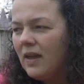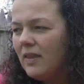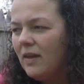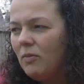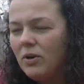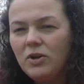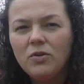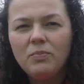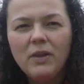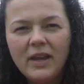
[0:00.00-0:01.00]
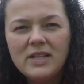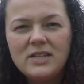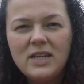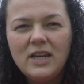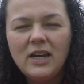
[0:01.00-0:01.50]
that when you're
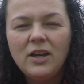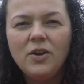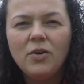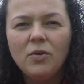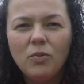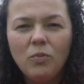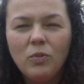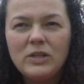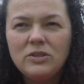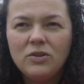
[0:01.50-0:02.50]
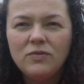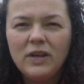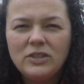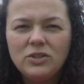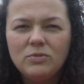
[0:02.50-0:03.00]
planting your winter
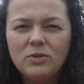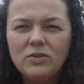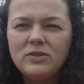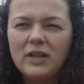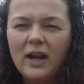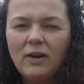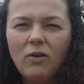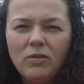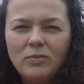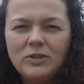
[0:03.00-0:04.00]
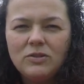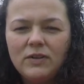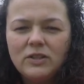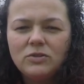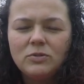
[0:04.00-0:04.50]
vegetables, I call them winter
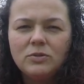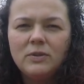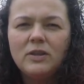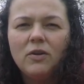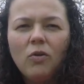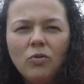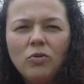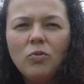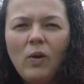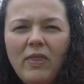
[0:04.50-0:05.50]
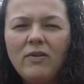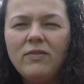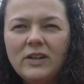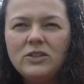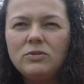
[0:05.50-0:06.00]
vegetables, but they're colder weather
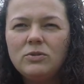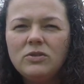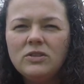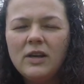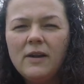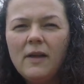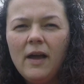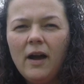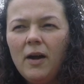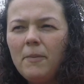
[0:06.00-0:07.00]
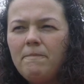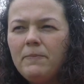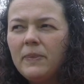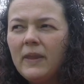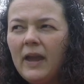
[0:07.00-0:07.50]
vegetables,
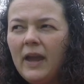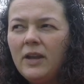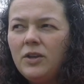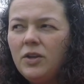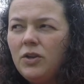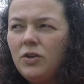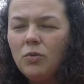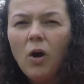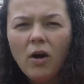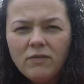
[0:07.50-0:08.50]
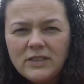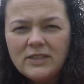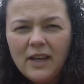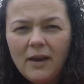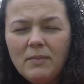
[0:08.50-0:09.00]
and you harvest
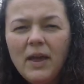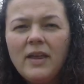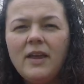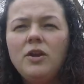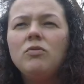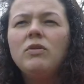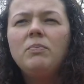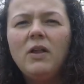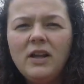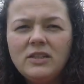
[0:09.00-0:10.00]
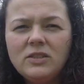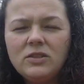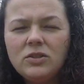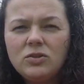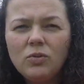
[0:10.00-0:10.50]
them, that you replenish
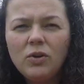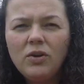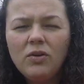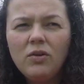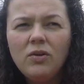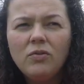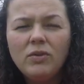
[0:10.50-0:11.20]
the soil